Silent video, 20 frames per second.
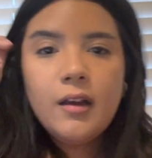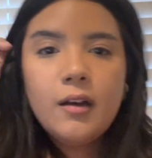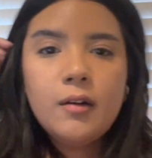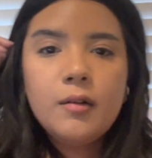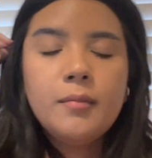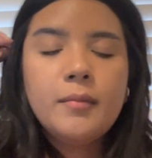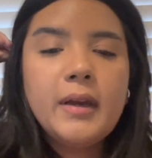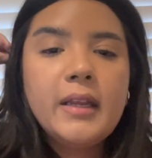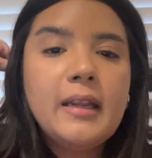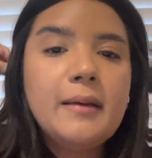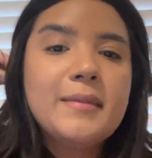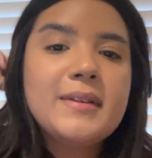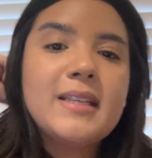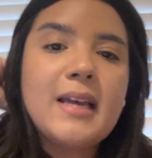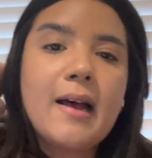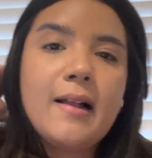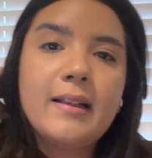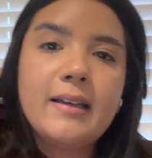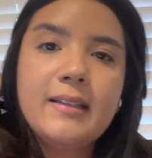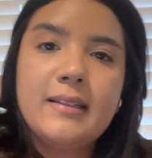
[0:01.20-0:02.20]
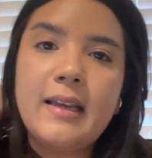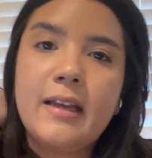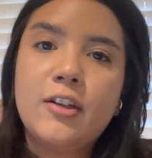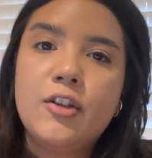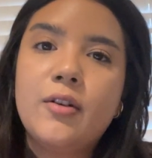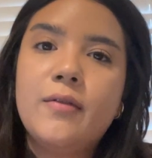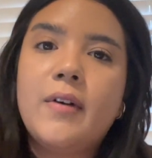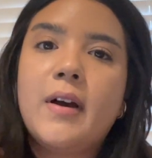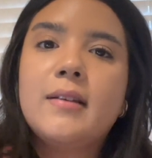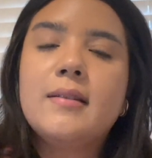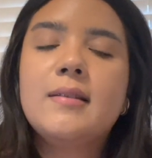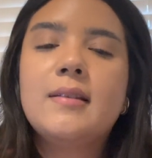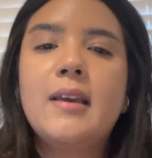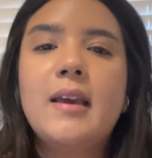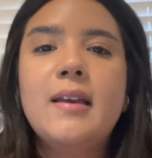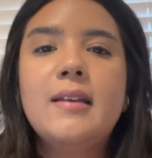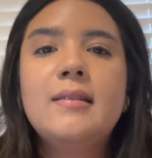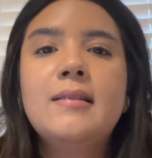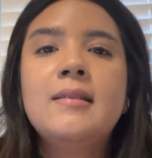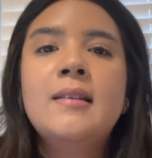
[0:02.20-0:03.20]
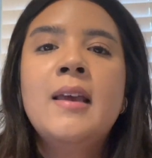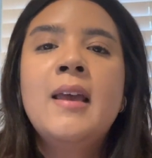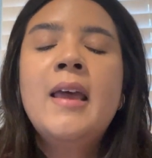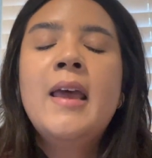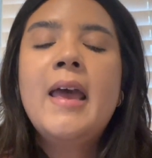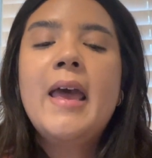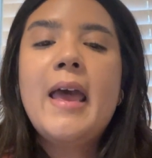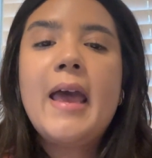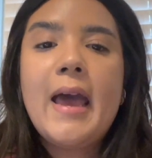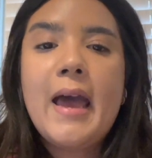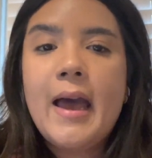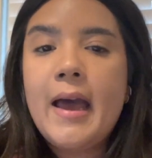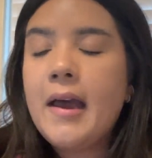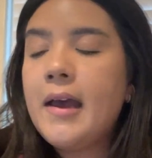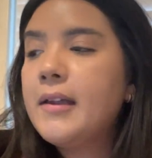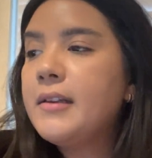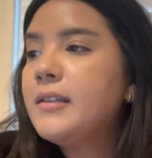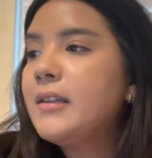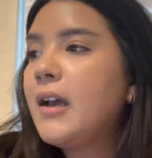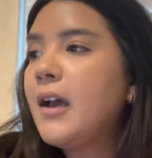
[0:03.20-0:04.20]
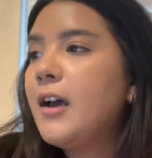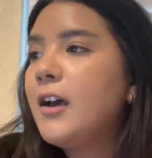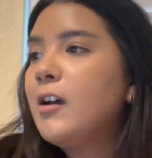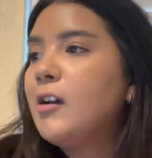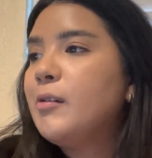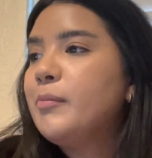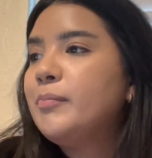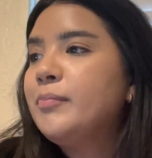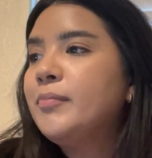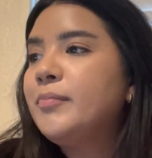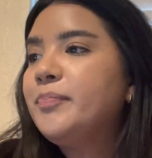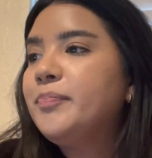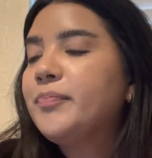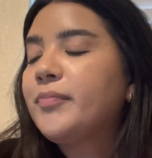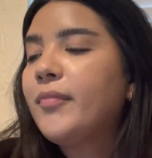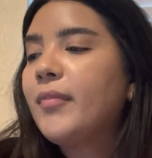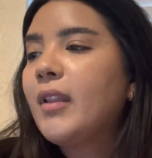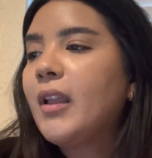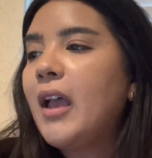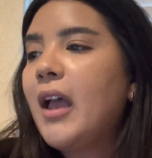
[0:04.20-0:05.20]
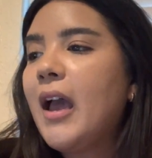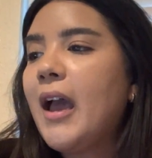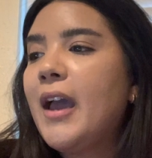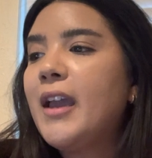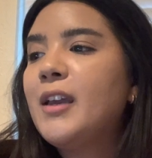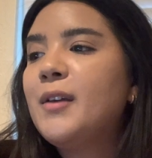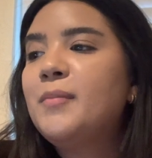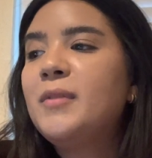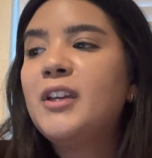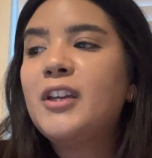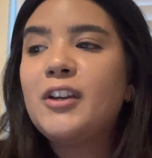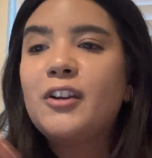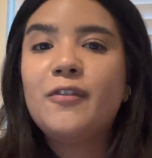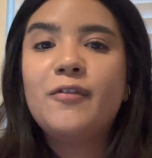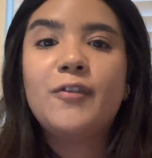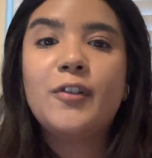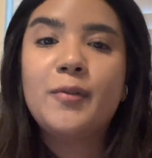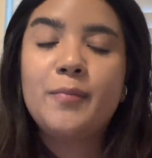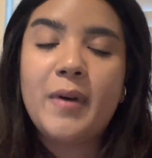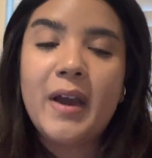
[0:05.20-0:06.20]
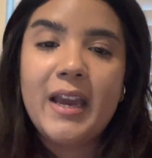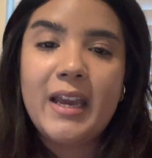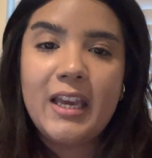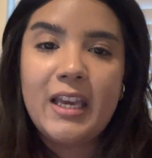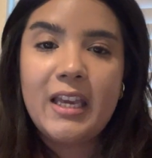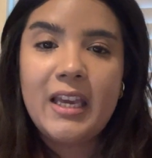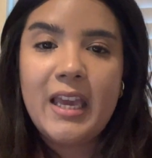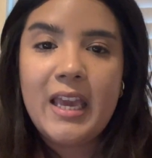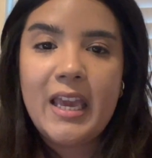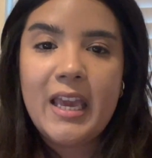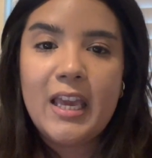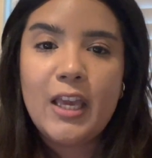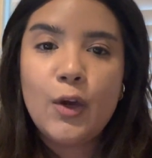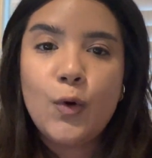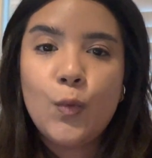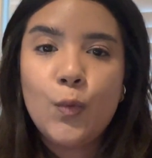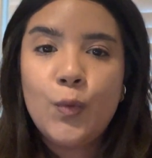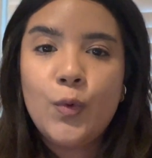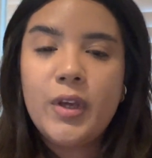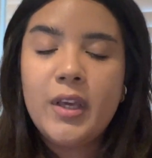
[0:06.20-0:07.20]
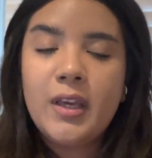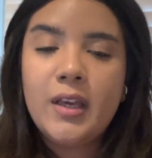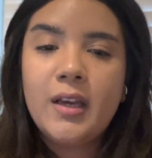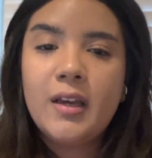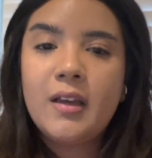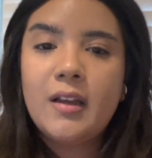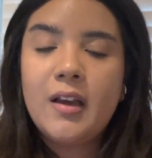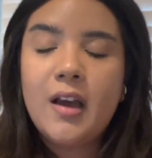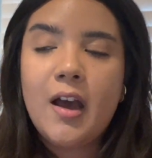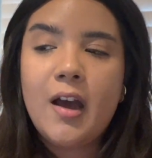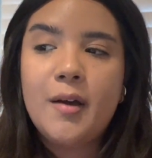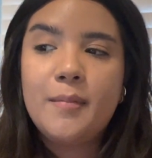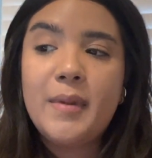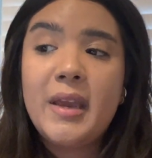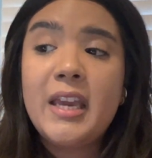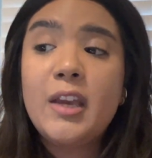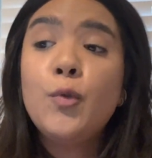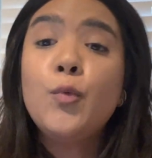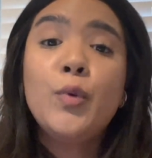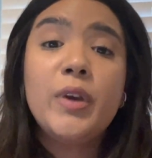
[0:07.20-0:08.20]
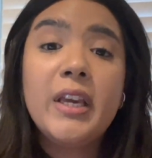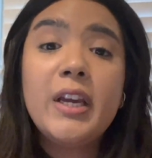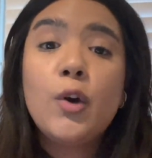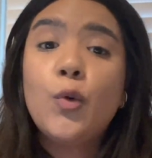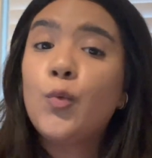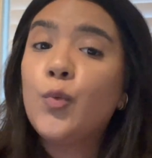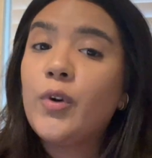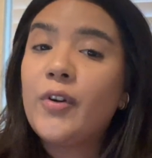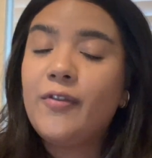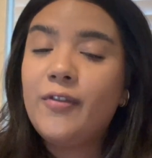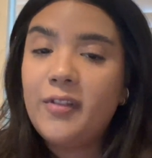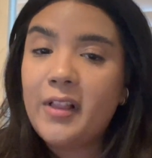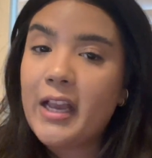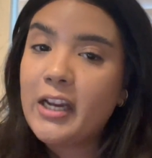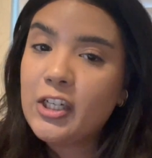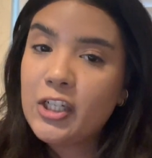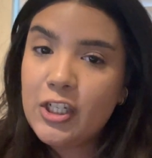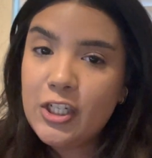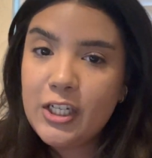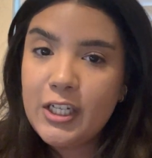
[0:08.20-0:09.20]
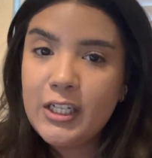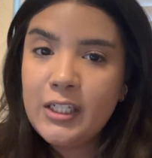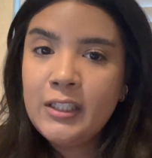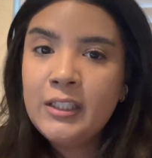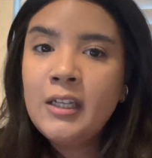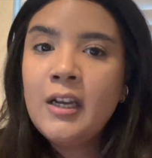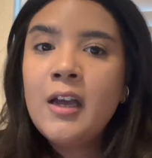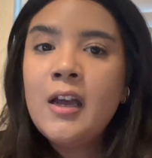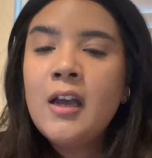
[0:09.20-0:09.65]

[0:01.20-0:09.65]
Hello, my name is Alexandra Vasquez, and I am here for my 8-week reflection.